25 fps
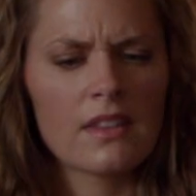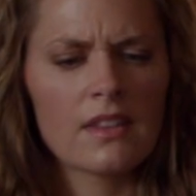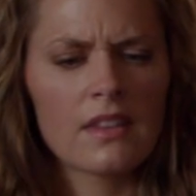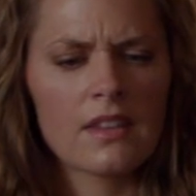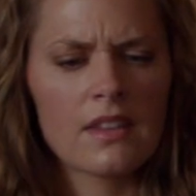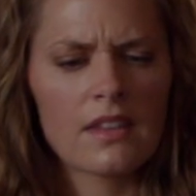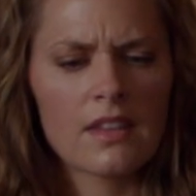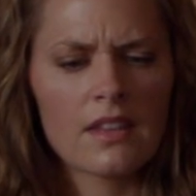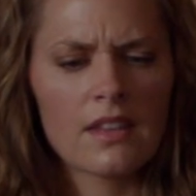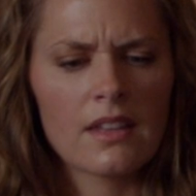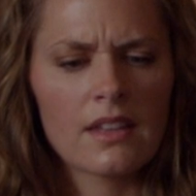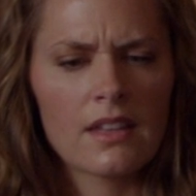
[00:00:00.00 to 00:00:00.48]

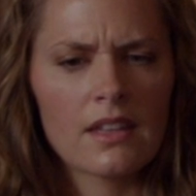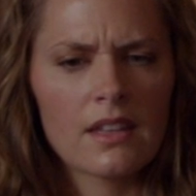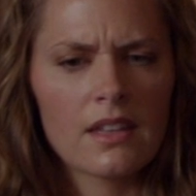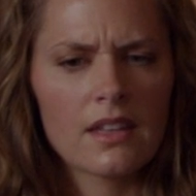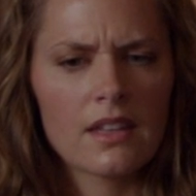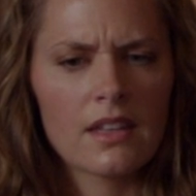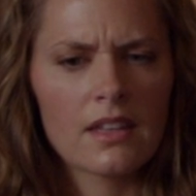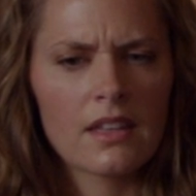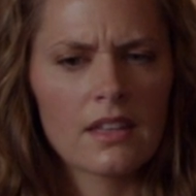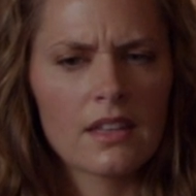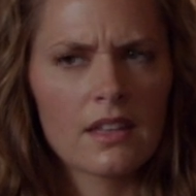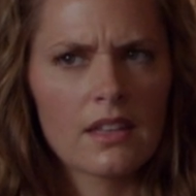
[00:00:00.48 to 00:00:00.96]

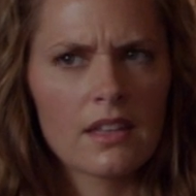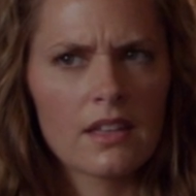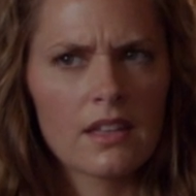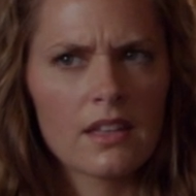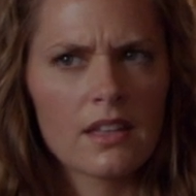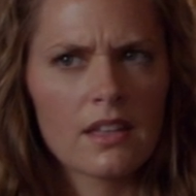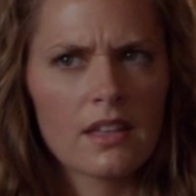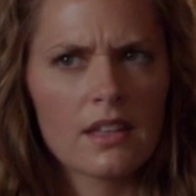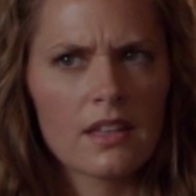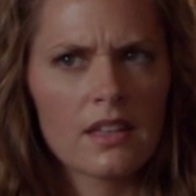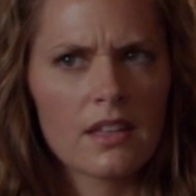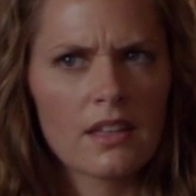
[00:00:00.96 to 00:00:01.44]

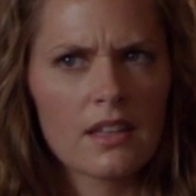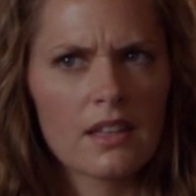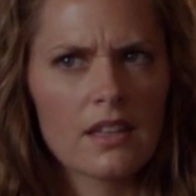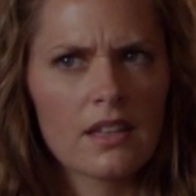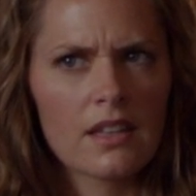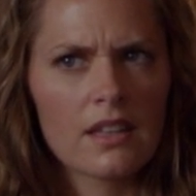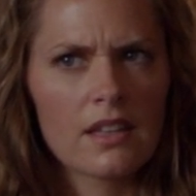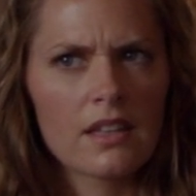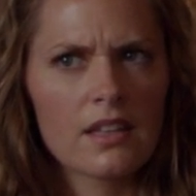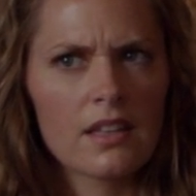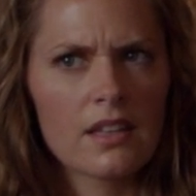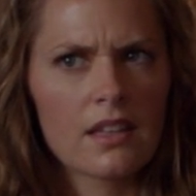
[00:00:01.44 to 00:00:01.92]

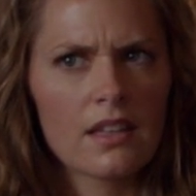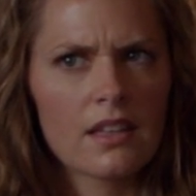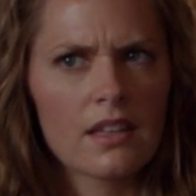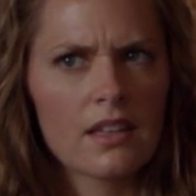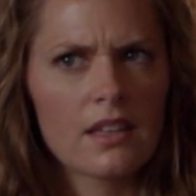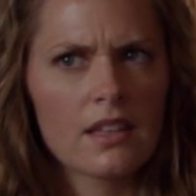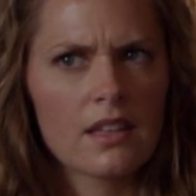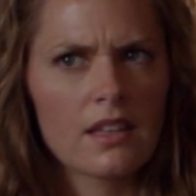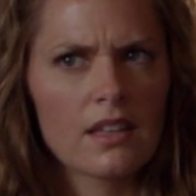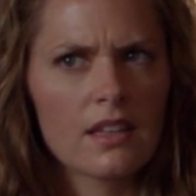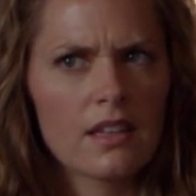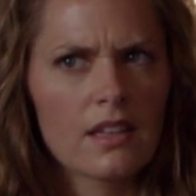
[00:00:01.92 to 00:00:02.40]

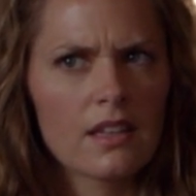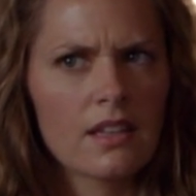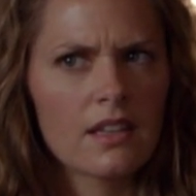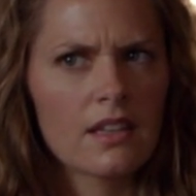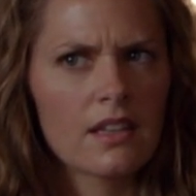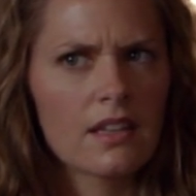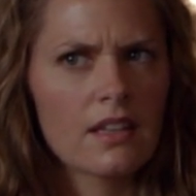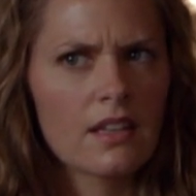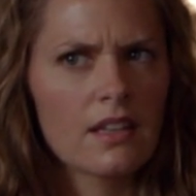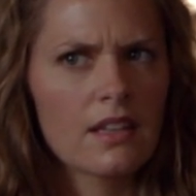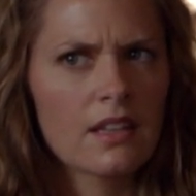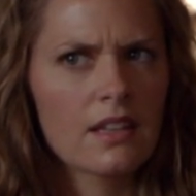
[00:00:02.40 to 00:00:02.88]

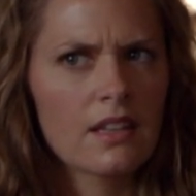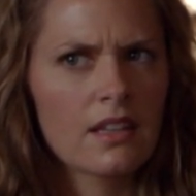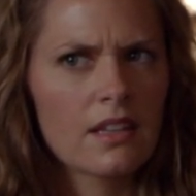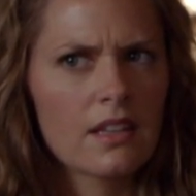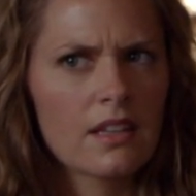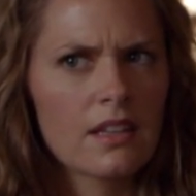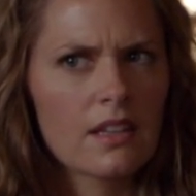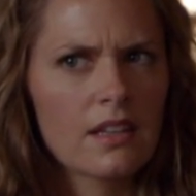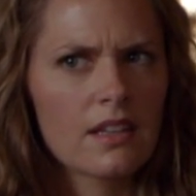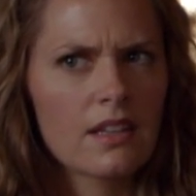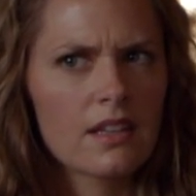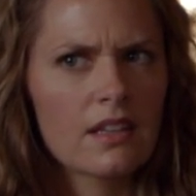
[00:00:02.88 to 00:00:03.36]
(silent)